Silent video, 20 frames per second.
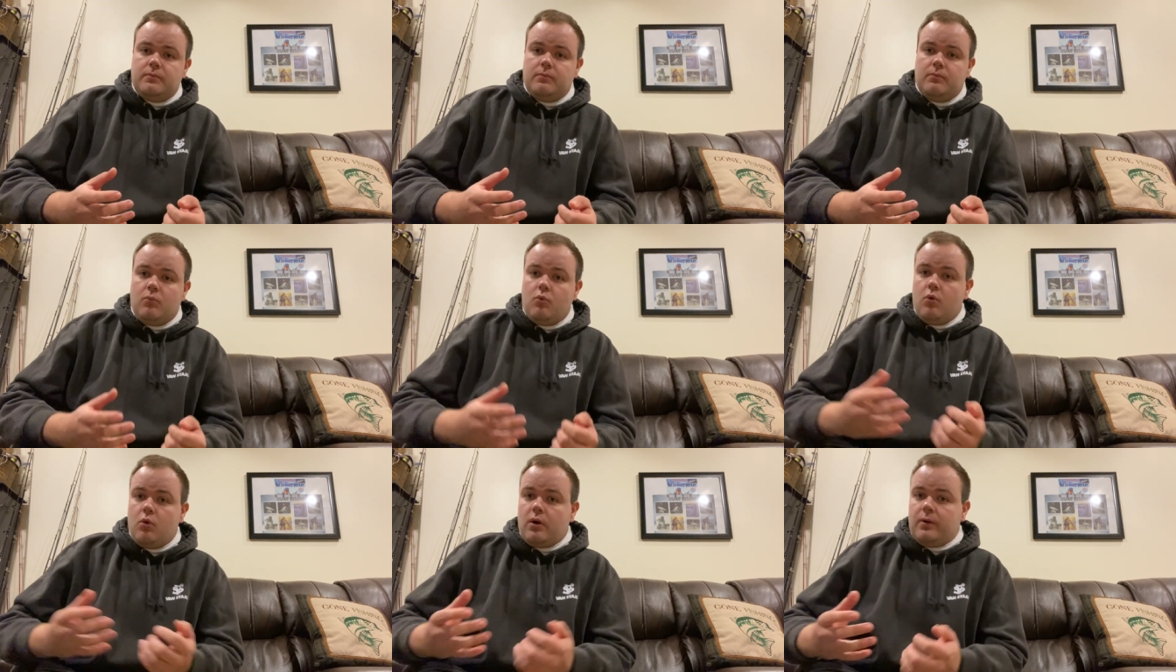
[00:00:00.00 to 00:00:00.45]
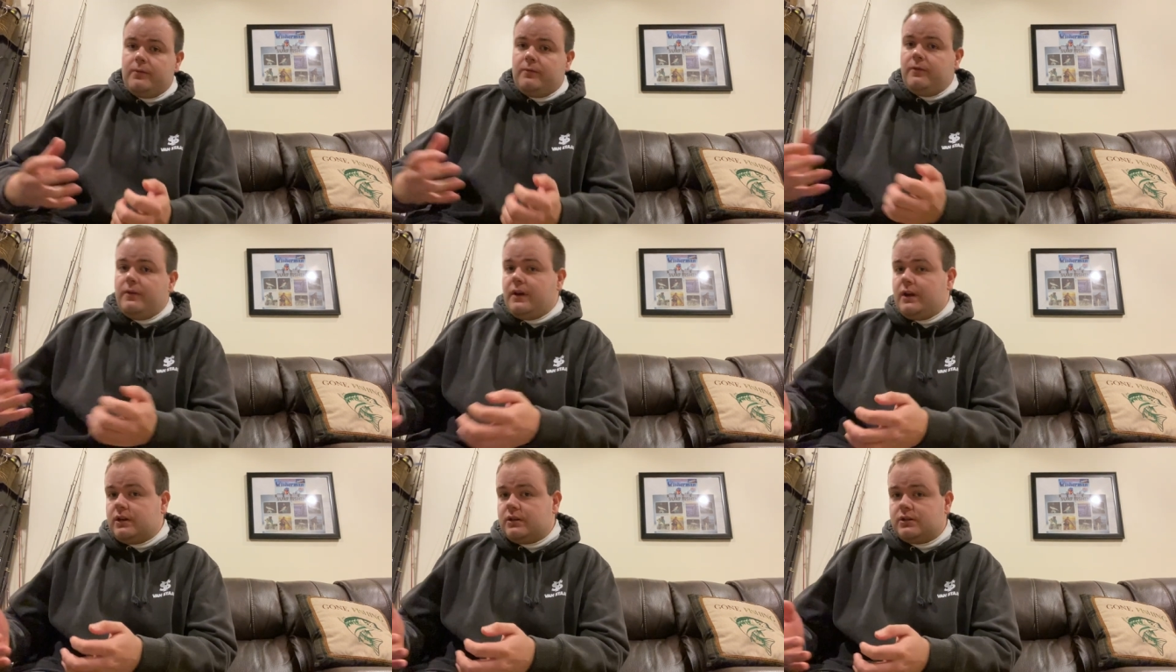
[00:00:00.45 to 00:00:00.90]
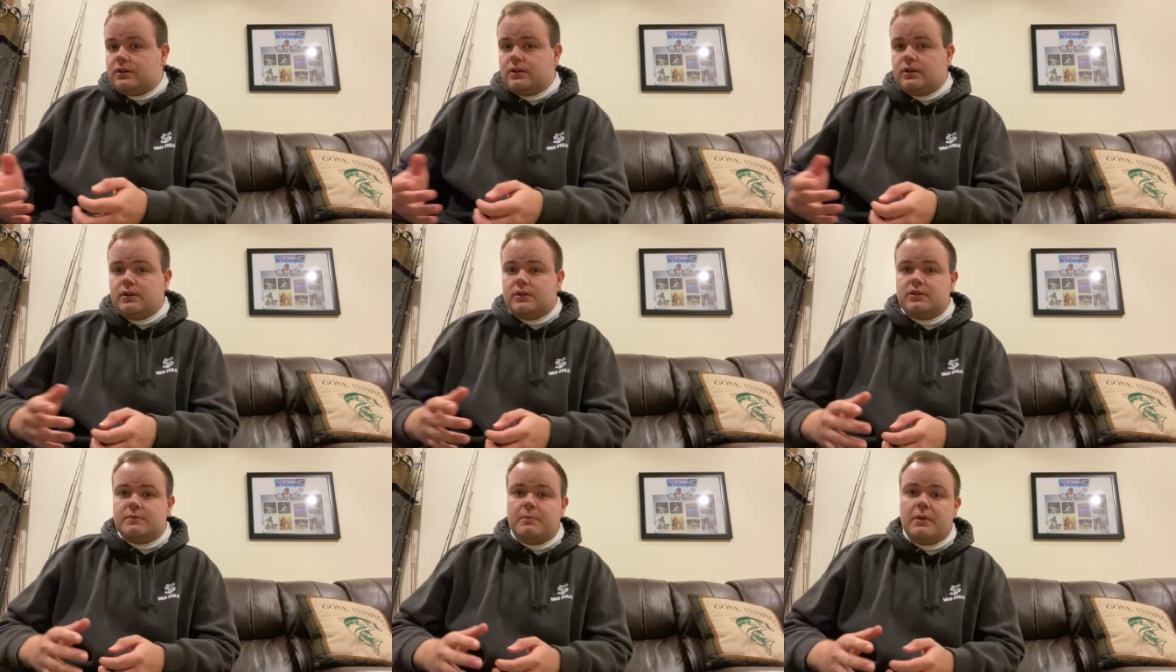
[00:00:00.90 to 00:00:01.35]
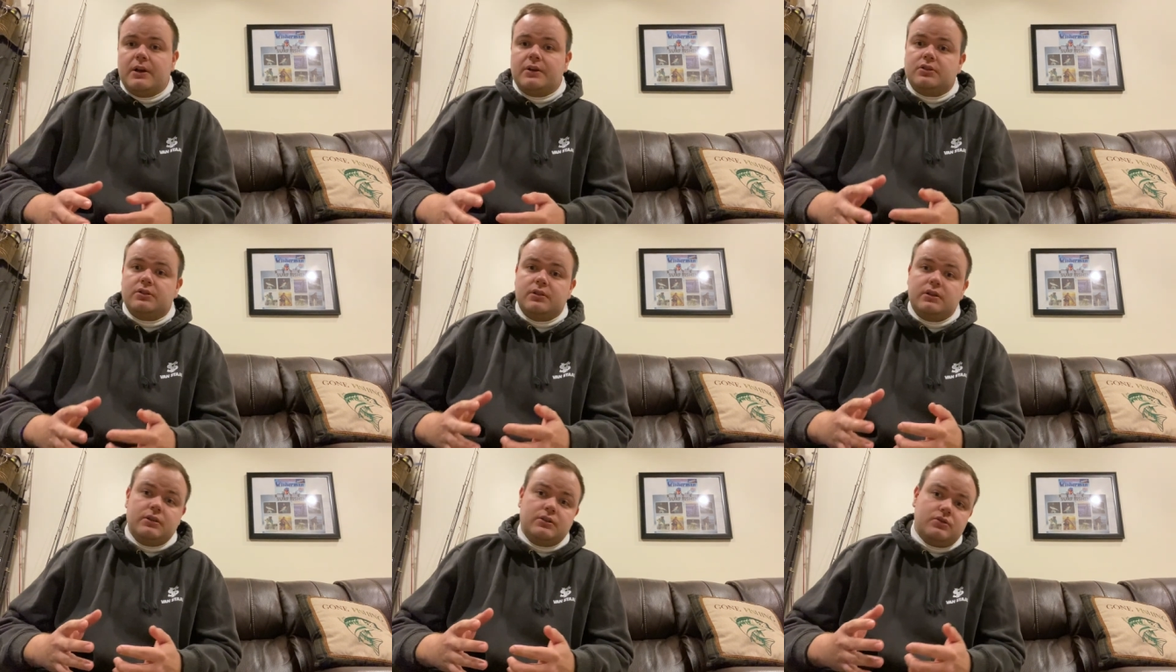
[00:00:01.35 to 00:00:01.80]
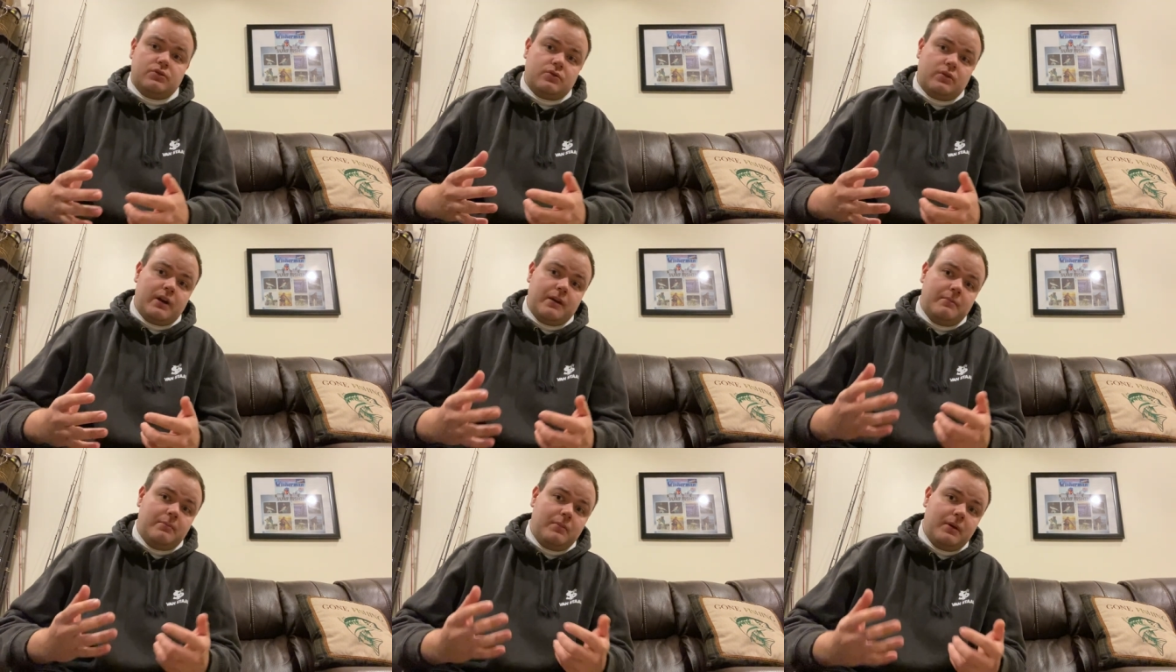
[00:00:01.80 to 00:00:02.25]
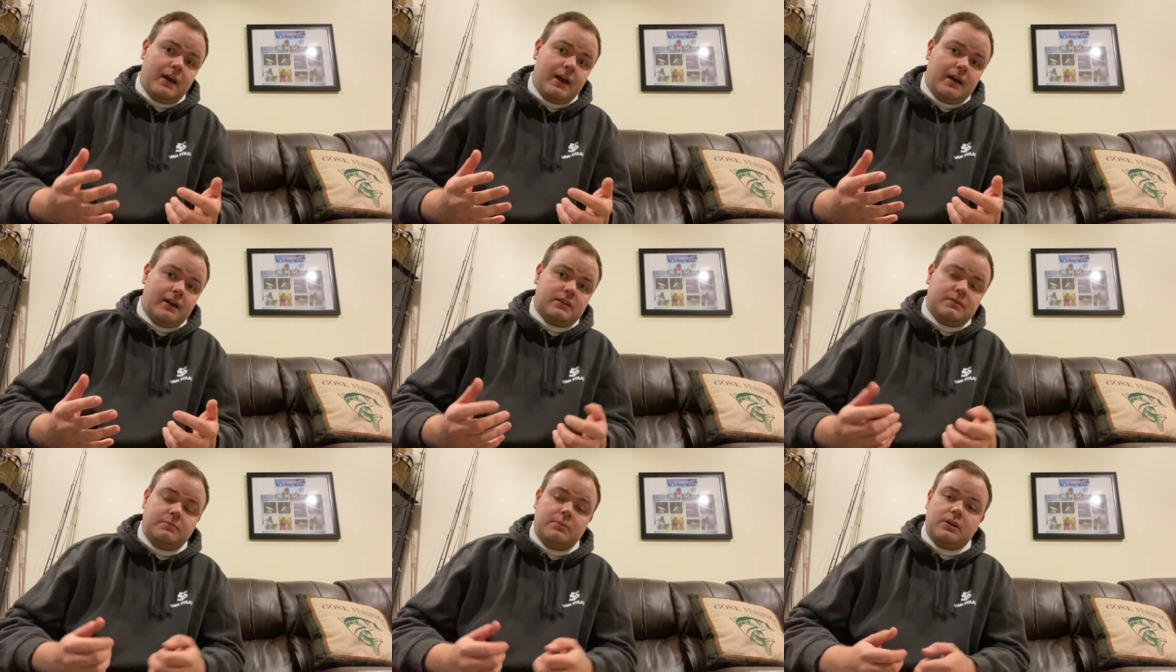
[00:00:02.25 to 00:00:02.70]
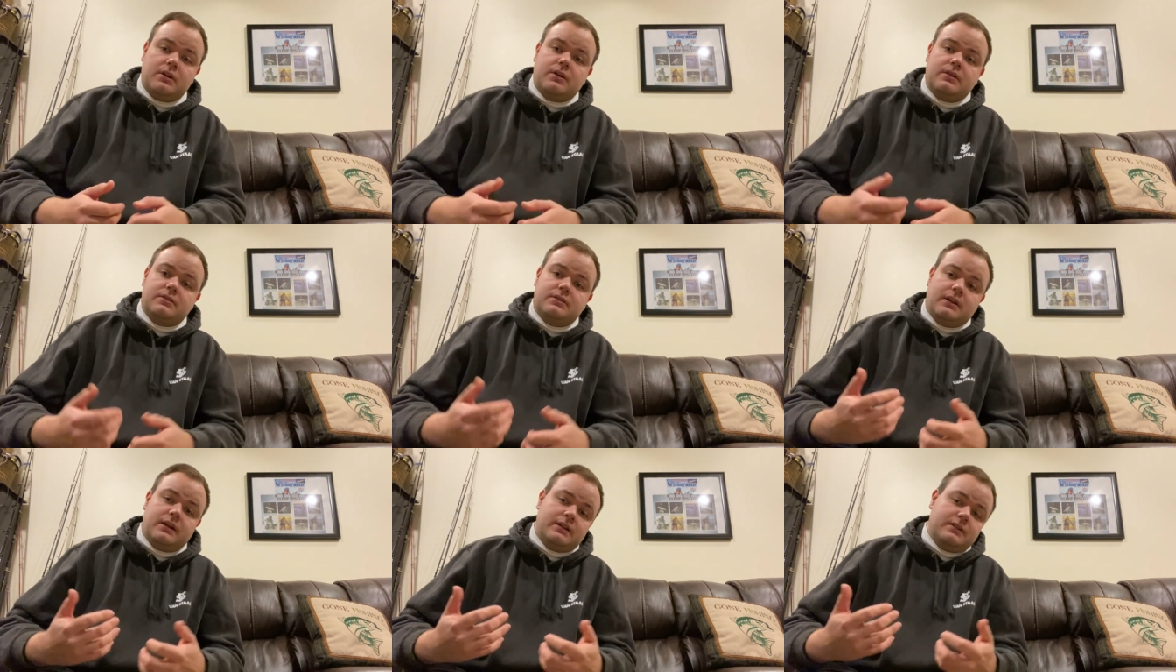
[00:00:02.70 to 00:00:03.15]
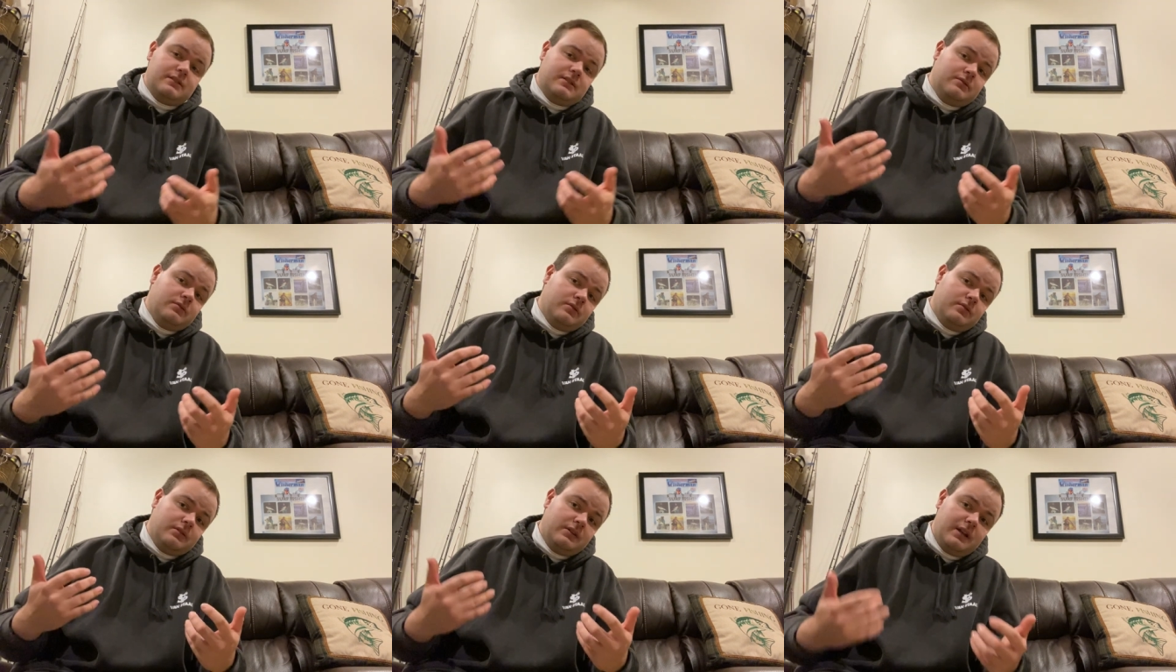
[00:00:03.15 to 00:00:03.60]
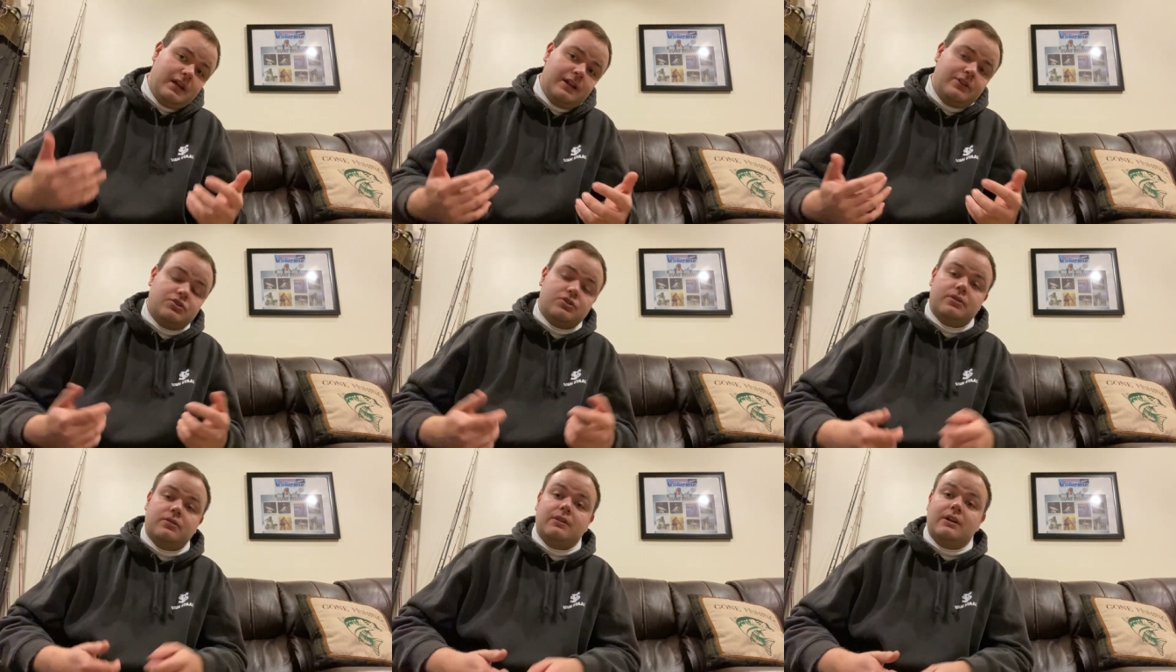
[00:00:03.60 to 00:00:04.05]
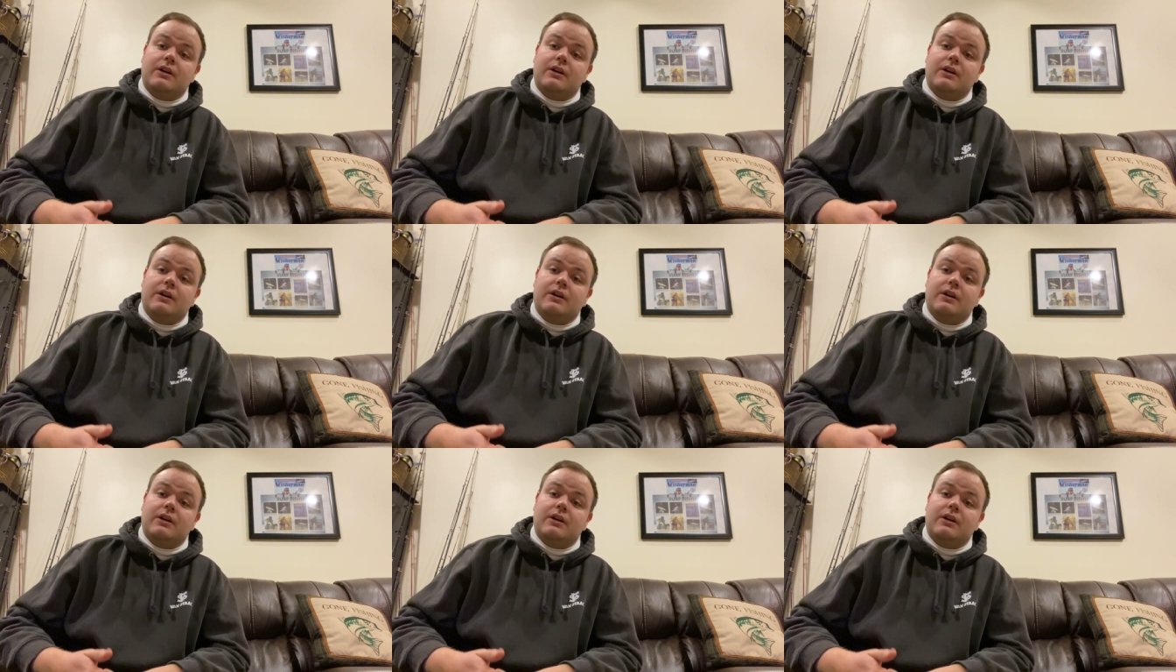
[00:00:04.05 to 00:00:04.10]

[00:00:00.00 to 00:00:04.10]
more fish, especially striped bass, because that is in their nature.